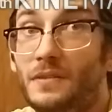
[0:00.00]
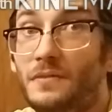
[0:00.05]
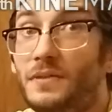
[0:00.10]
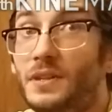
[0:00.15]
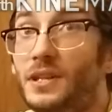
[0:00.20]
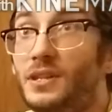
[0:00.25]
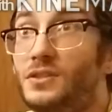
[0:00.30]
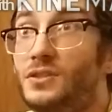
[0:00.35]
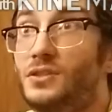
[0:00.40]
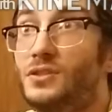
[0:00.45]
of
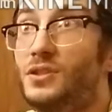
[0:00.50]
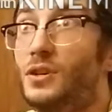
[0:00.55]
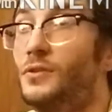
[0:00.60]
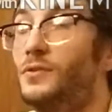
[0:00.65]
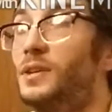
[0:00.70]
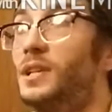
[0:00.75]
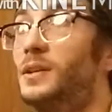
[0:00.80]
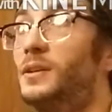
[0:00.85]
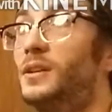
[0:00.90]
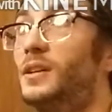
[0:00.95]
the
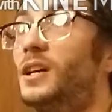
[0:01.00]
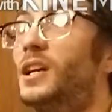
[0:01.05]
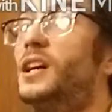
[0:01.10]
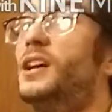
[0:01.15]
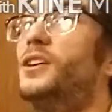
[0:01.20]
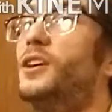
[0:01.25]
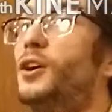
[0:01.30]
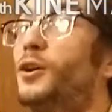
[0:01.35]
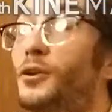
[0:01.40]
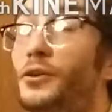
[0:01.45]
Sony
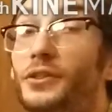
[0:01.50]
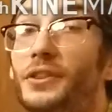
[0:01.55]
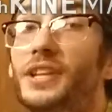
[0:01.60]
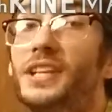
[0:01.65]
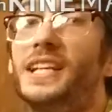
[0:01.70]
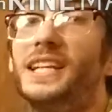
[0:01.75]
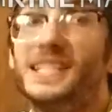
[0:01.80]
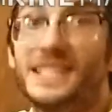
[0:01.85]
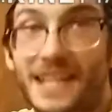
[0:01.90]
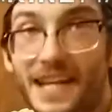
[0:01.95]
or the
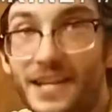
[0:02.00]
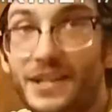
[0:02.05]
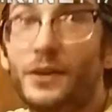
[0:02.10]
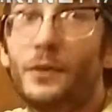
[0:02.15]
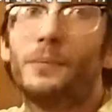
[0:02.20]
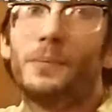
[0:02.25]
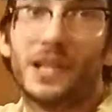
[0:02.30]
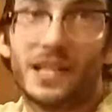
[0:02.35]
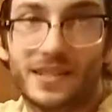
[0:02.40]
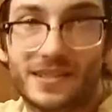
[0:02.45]

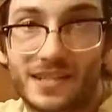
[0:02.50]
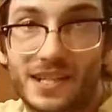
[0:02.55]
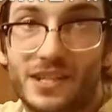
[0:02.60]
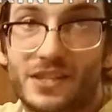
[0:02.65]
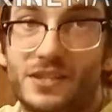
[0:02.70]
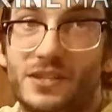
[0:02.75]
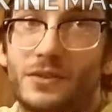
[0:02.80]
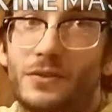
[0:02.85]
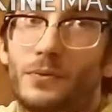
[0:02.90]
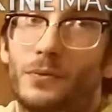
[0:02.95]
Nintendo
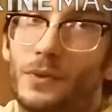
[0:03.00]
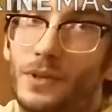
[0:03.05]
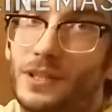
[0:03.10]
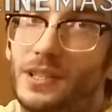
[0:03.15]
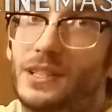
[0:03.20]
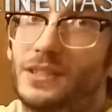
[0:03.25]
PlayStation